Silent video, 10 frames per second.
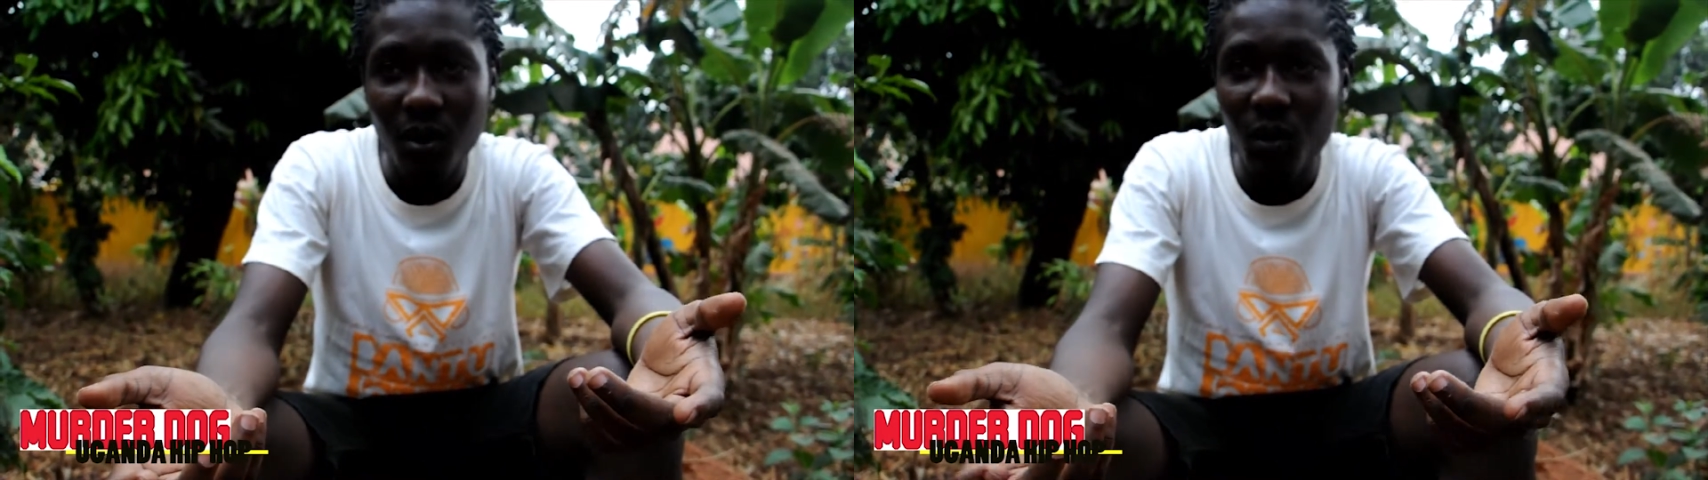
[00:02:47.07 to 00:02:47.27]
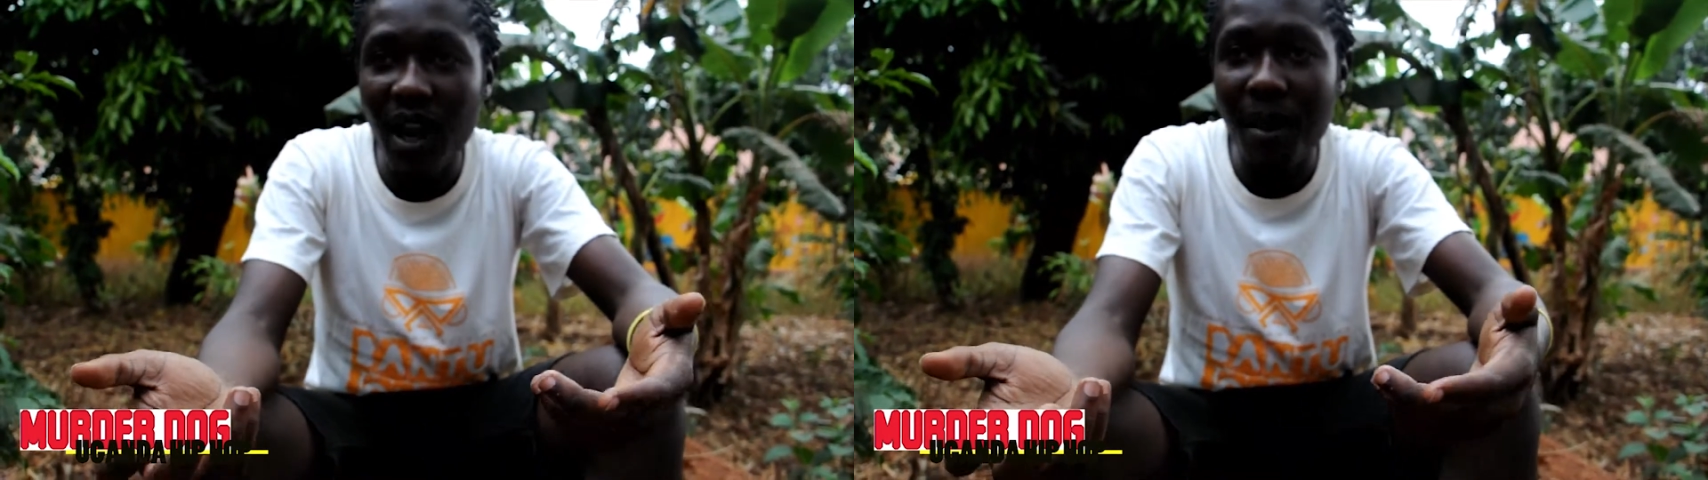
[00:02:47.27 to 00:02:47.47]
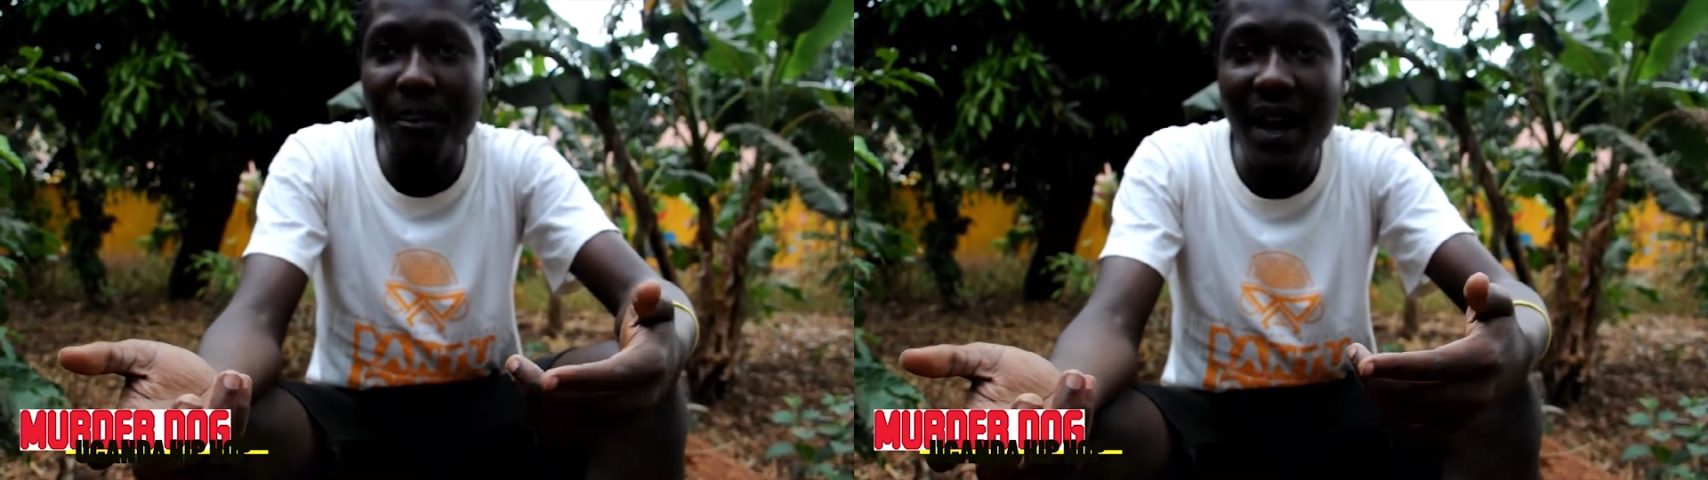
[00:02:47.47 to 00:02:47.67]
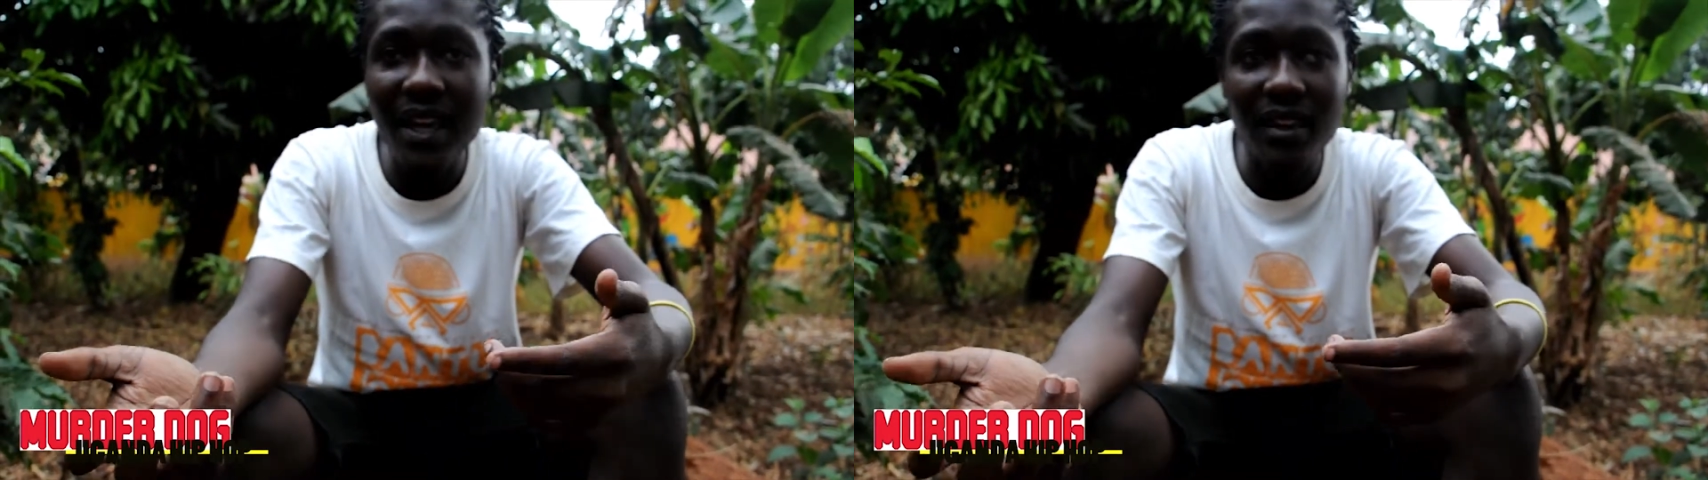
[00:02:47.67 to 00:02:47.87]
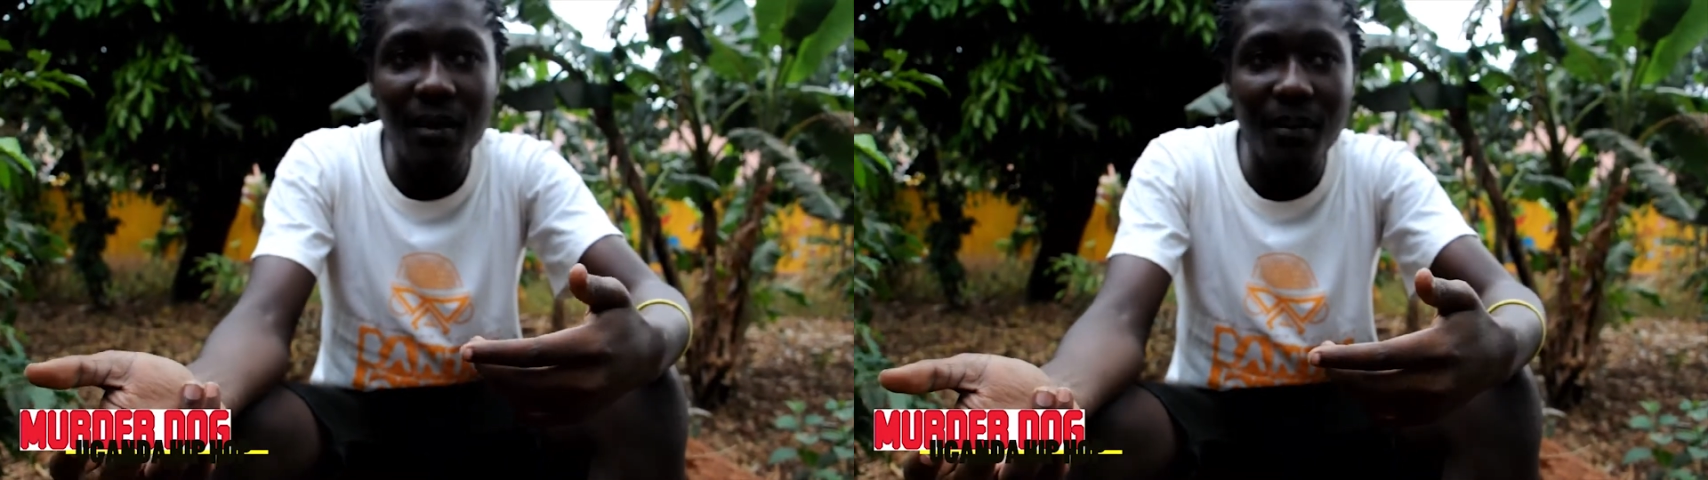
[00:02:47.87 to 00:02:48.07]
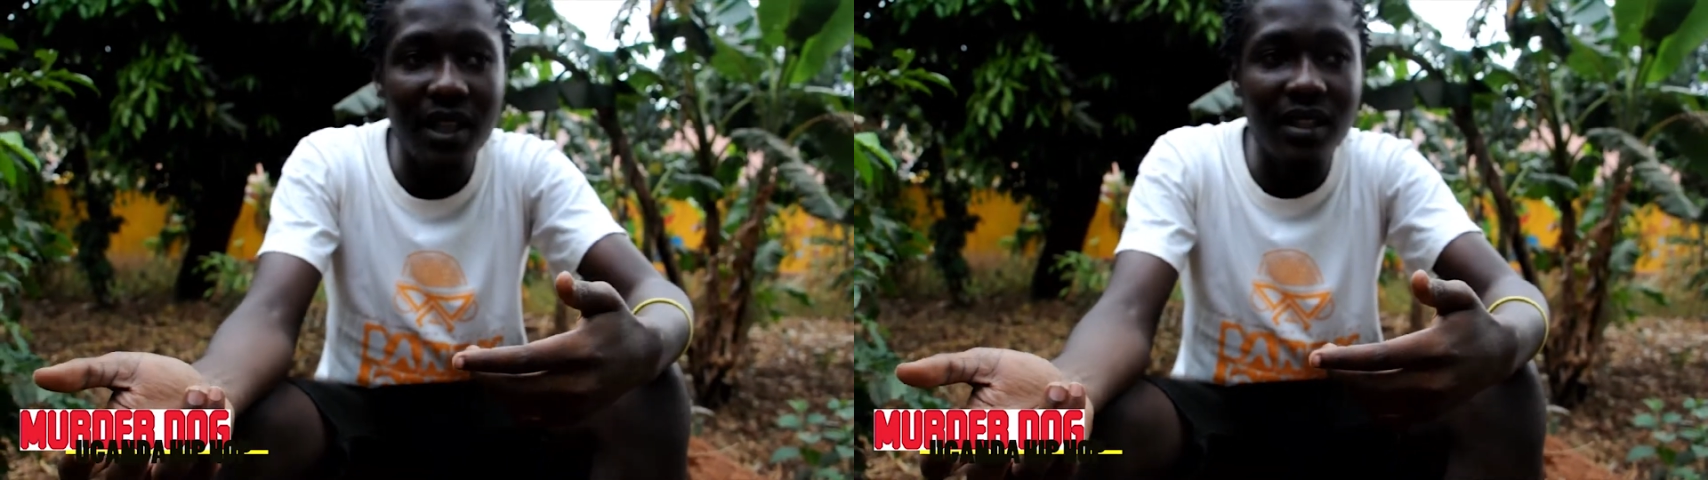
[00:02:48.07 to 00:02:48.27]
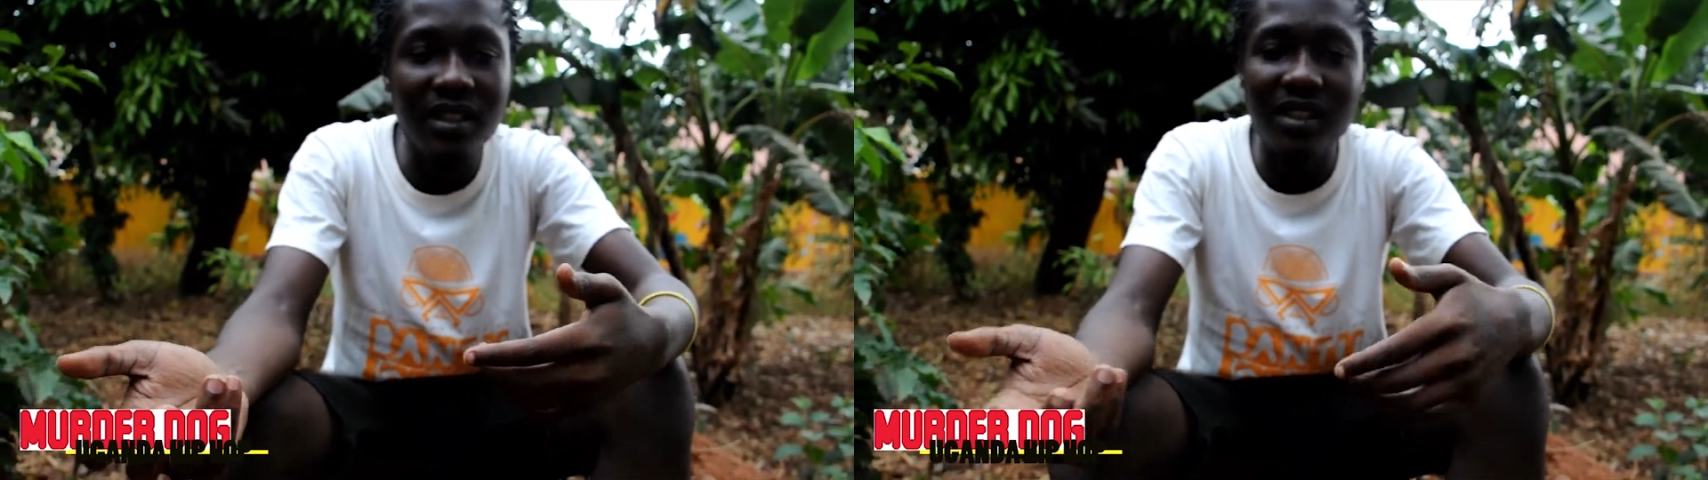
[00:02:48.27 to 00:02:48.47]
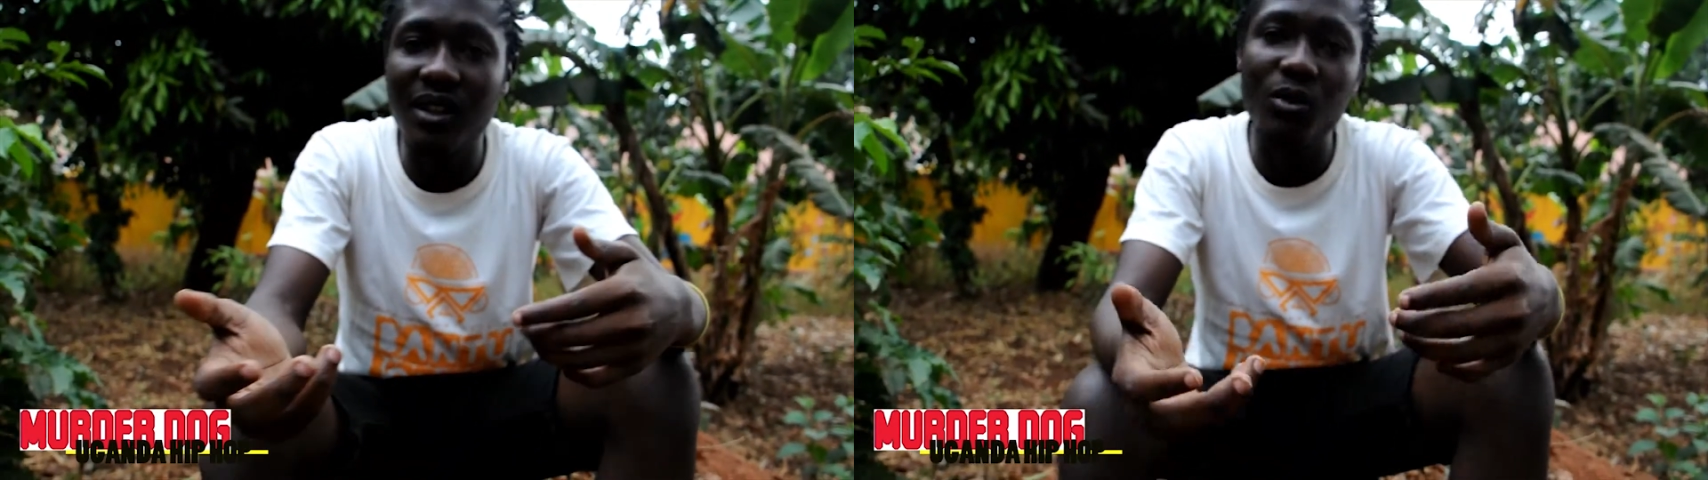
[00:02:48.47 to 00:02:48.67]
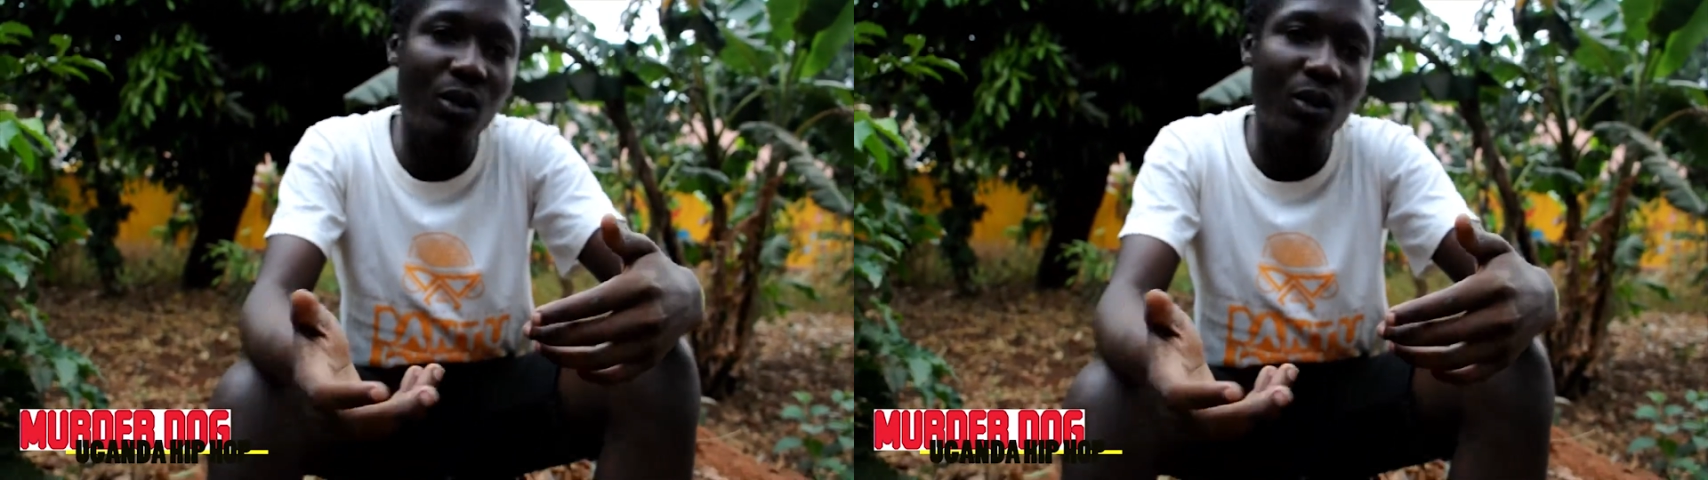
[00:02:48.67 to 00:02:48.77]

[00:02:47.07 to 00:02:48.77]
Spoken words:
We are buying the medicine,